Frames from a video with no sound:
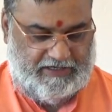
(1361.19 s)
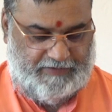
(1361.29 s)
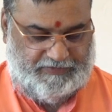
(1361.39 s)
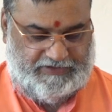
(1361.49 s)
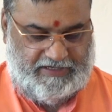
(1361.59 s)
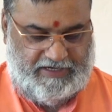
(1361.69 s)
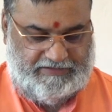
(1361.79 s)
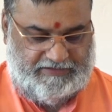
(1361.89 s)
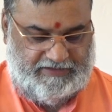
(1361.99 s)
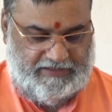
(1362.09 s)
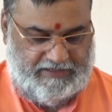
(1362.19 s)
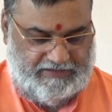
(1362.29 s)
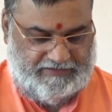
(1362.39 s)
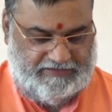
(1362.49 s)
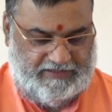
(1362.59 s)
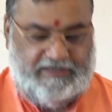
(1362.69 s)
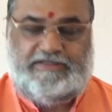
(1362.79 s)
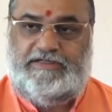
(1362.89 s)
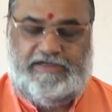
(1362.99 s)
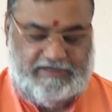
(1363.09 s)
Apsaras, the
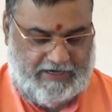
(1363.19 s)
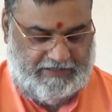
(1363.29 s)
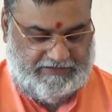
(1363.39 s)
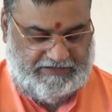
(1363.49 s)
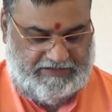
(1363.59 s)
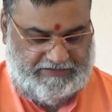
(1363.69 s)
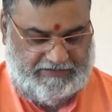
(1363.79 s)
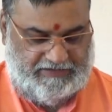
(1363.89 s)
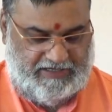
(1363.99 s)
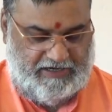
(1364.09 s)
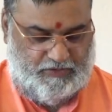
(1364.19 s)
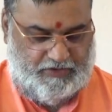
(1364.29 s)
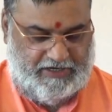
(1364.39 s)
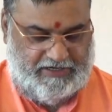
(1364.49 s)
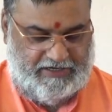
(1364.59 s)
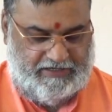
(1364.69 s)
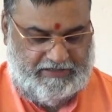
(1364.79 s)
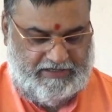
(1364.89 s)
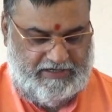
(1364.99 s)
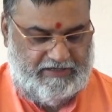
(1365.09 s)
celestial dancers, they are located
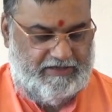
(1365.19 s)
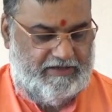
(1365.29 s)
in the